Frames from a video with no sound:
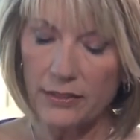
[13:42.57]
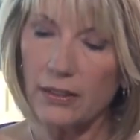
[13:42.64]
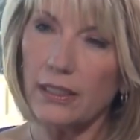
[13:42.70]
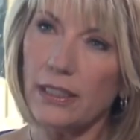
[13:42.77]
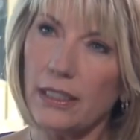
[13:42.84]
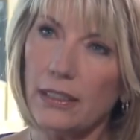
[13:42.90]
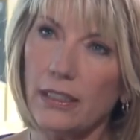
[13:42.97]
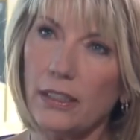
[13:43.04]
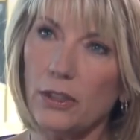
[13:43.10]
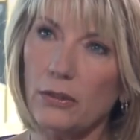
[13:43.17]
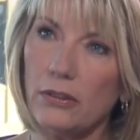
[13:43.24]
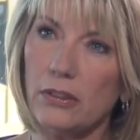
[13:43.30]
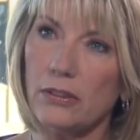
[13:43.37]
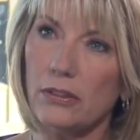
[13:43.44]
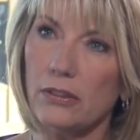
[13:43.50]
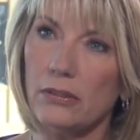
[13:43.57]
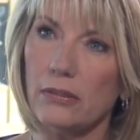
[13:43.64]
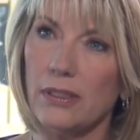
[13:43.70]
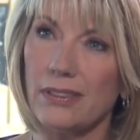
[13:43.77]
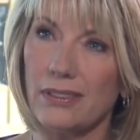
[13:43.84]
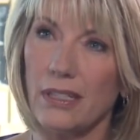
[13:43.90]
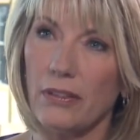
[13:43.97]
Is there anything you can
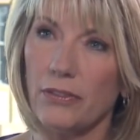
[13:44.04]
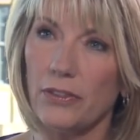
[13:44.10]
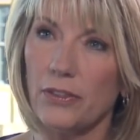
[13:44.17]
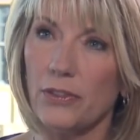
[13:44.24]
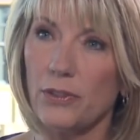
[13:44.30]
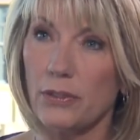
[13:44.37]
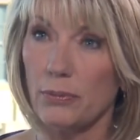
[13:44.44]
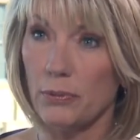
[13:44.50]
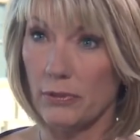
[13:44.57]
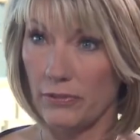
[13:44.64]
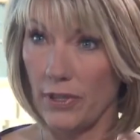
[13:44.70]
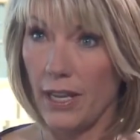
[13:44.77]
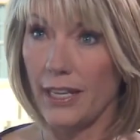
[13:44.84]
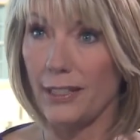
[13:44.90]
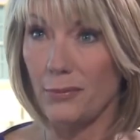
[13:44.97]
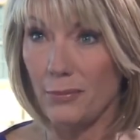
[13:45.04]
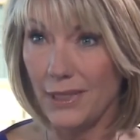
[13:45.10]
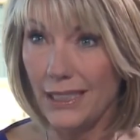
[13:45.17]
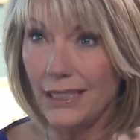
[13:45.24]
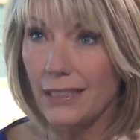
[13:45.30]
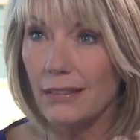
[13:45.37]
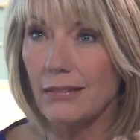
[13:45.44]
do as governor to
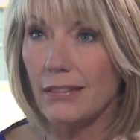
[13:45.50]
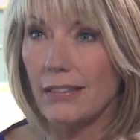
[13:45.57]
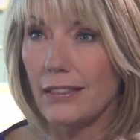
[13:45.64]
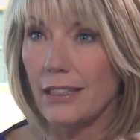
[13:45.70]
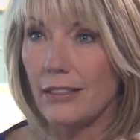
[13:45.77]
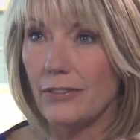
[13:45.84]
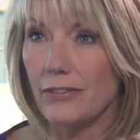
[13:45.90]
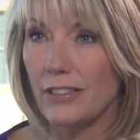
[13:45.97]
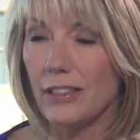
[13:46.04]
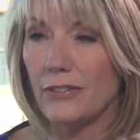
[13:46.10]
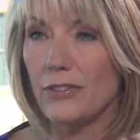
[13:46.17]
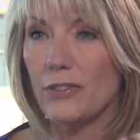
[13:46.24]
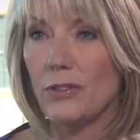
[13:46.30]
provide immediate relief?